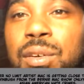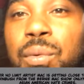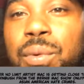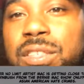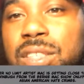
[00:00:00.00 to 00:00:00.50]

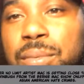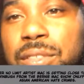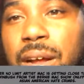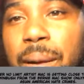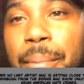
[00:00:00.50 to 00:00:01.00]
when she
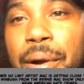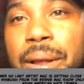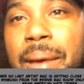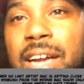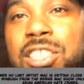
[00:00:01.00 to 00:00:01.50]
was on the
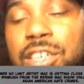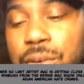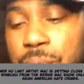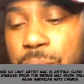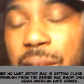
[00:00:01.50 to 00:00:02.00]
Bernie Mac
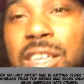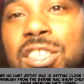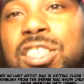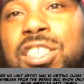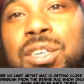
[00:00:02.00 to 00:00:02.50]
show,
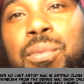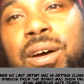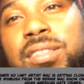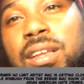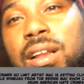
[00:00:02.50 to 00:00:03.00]
she
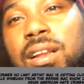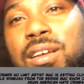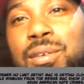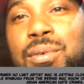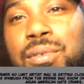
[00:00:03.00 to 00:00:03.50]
was a
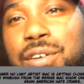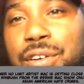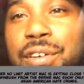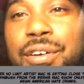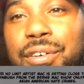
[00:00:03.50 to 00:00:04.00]
little
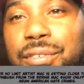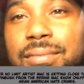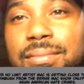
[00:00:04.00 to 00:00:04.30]
girl.